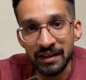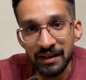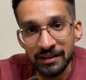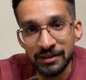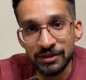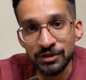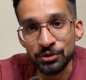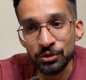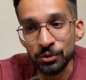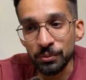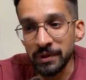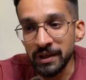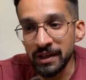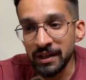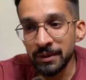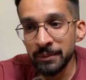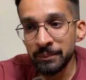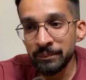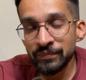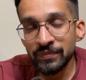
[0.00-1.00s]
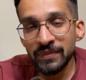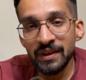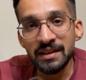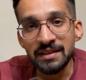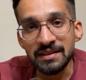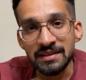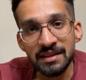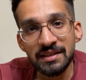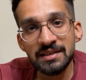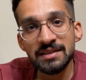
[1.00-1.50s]
kids to be
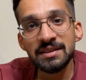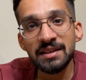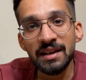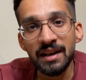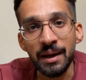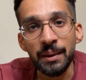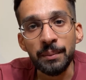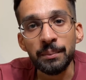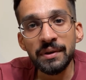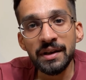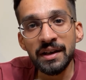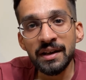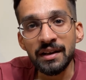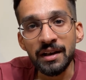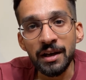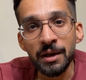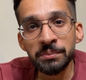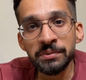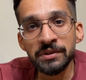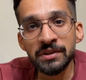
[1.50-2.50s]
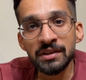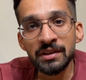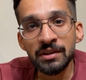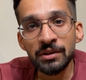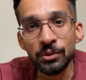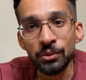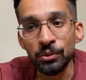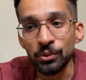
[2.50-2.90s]
just empty cups